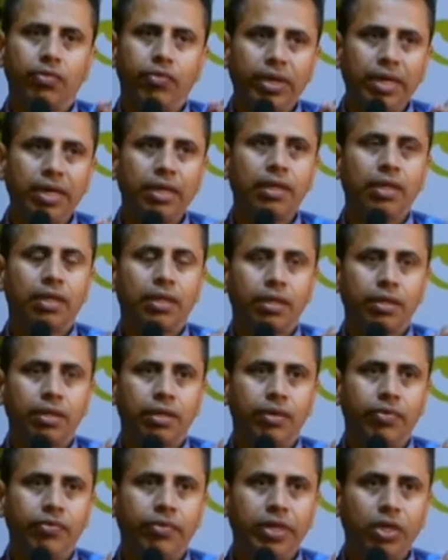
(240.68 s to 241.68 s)
When
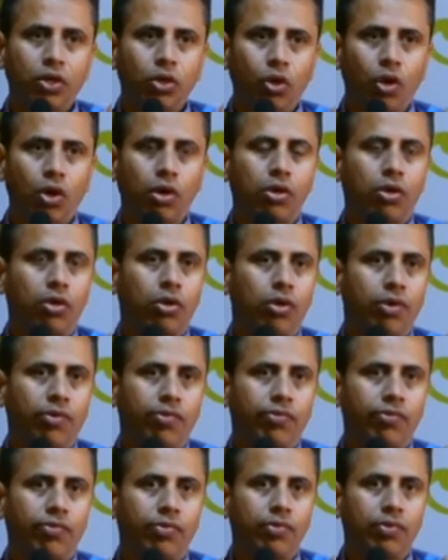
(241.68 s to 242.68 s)
we talk
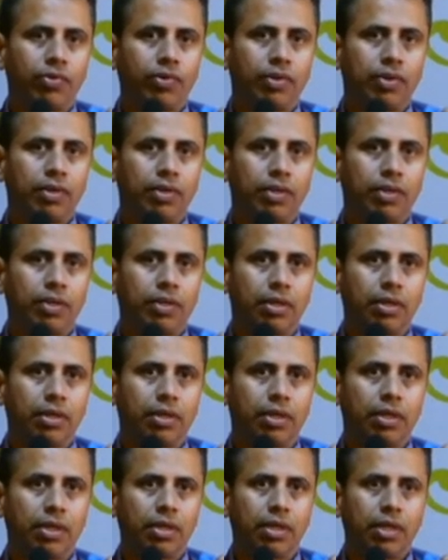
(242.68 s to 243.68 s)
of
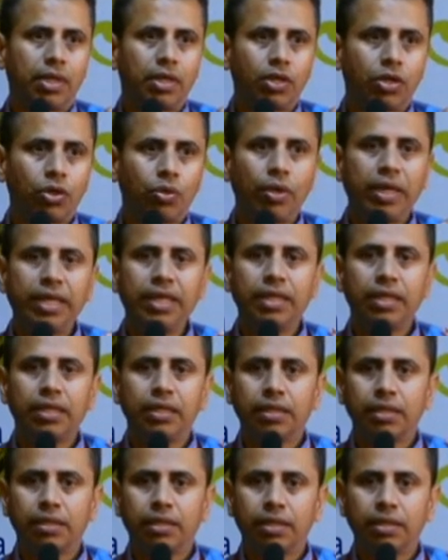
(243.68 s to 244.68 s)
controlling
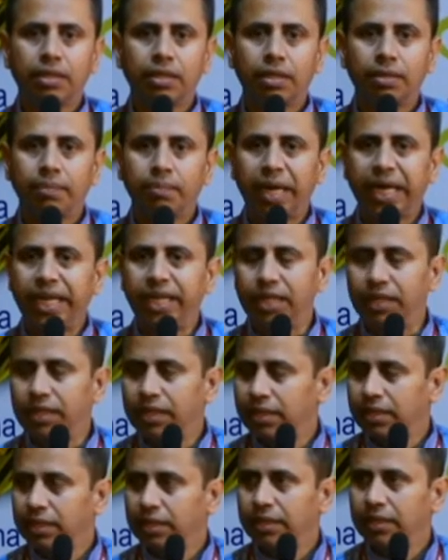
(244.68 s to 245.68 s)
mind,
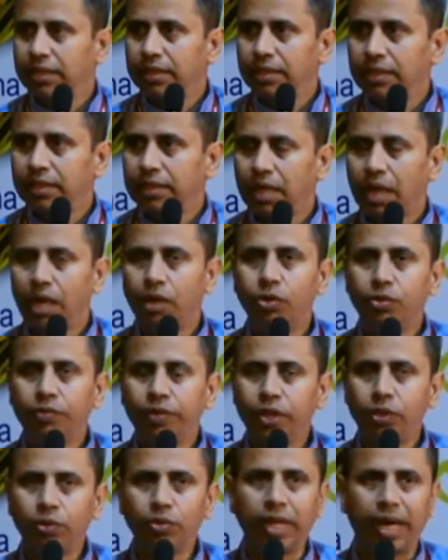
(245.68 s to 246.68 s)
how do
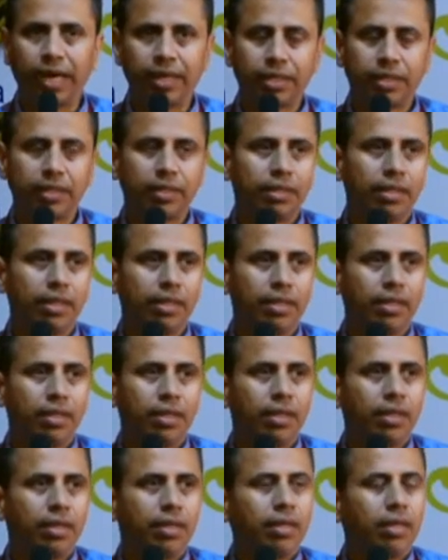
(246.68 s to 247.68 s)
we do that?
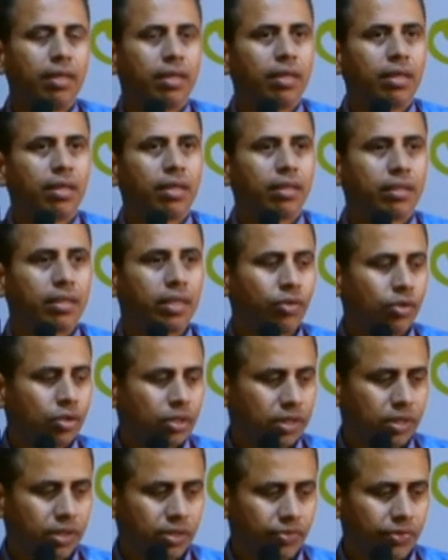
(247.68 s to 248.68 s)
There was
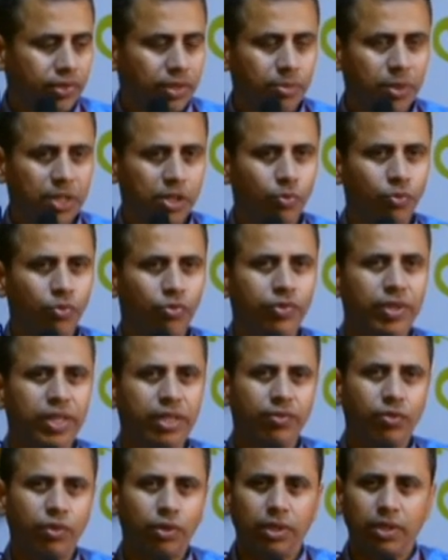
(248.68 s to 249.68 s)
this famous
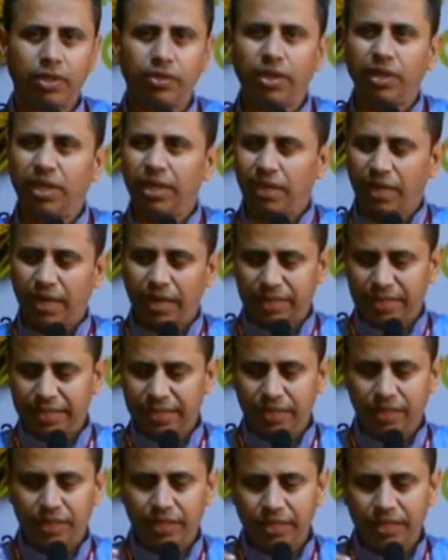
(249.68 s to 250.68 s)
movie, I
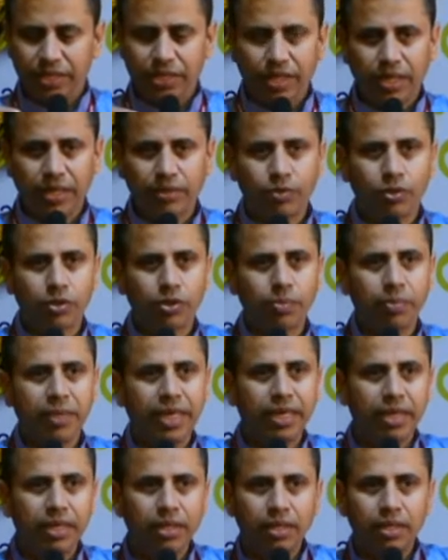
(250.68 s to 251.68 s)
think initially it was
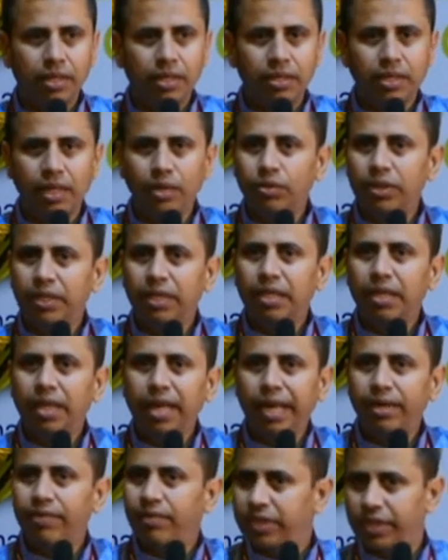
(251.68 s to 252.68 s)
made in a South Indian
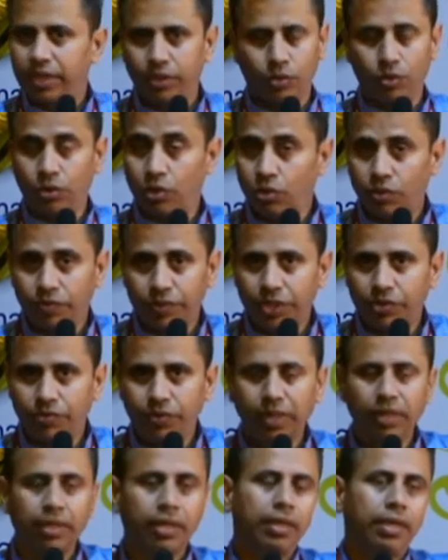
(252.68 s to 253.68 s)
language, I don't know which
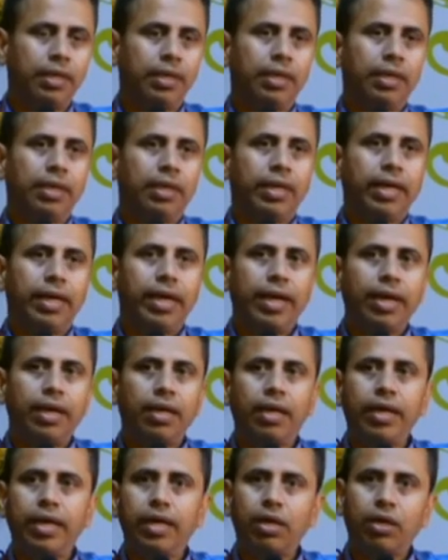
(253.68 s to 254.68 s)
one.
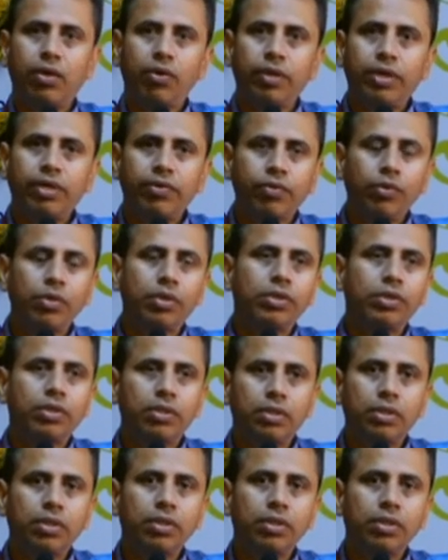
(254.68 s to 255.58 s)
And later on it was